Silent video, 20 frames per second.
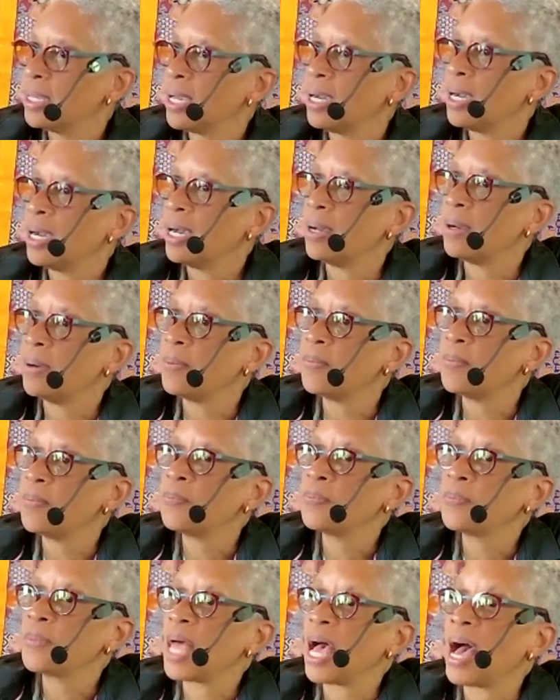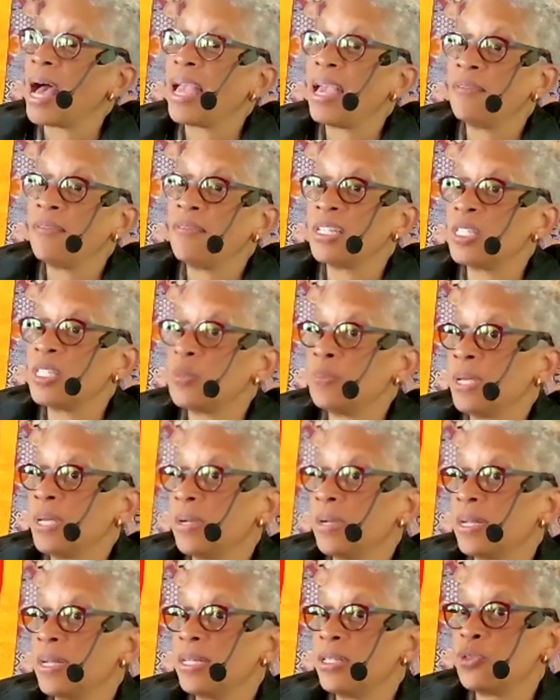I have
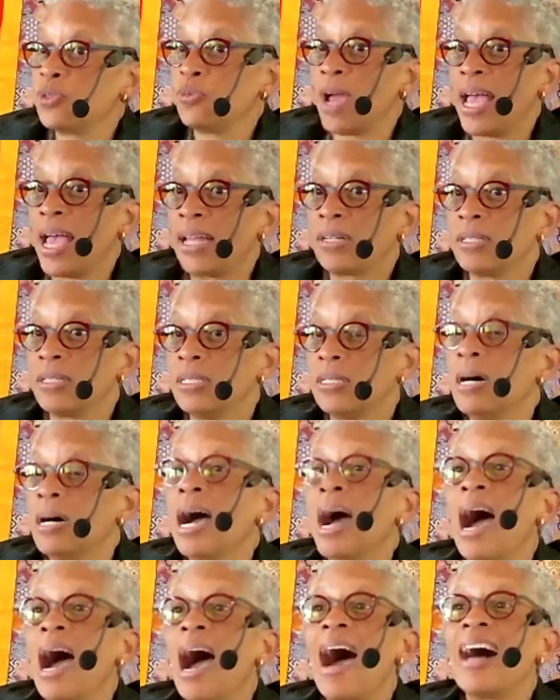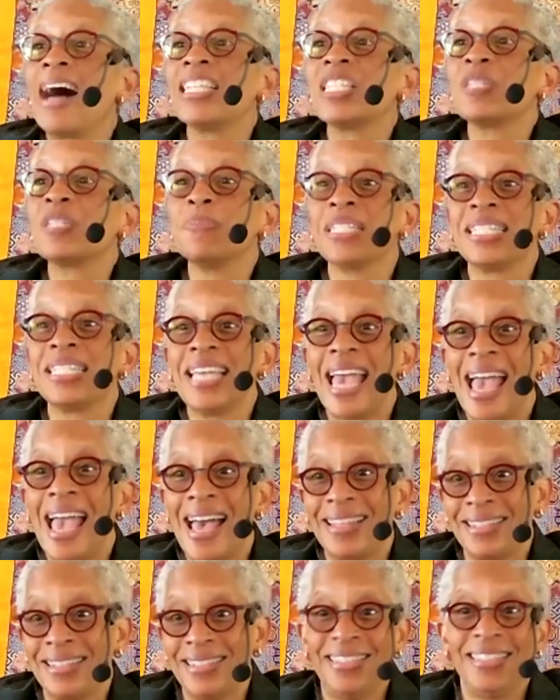experienced radical
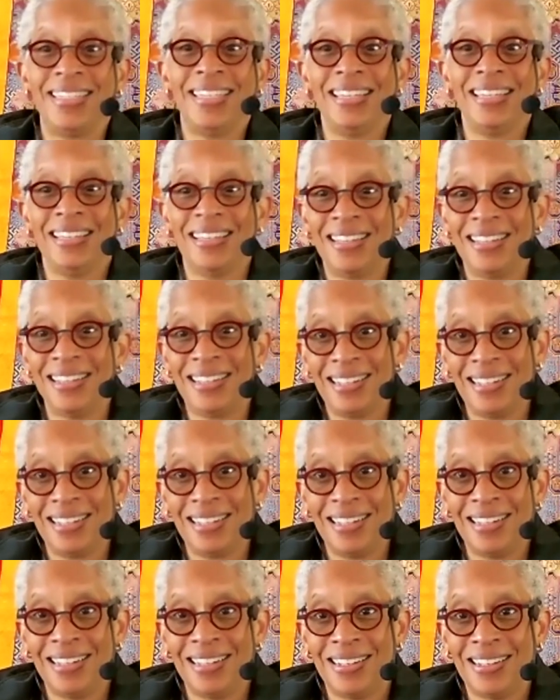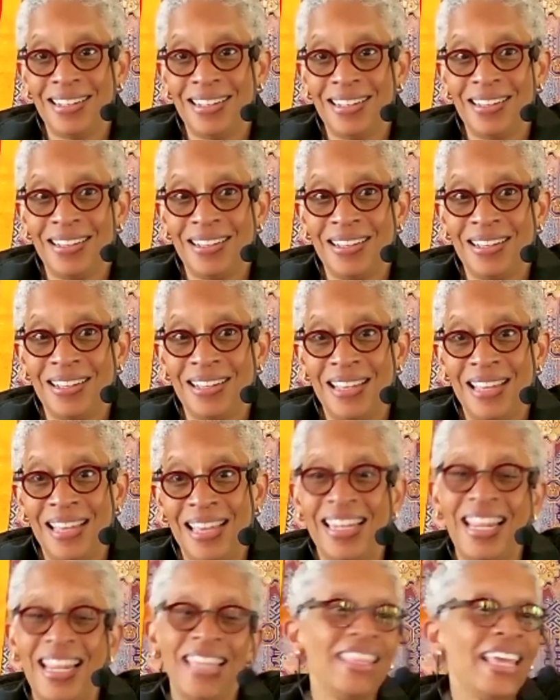hospitality,
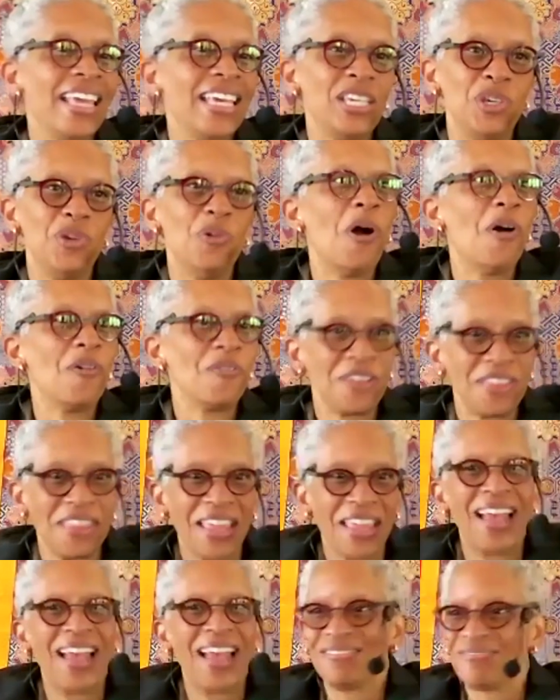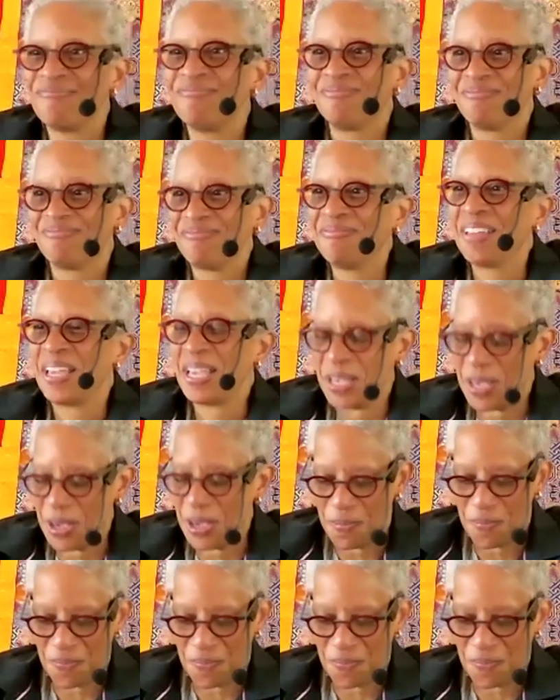and I thank you all for that. Thank you.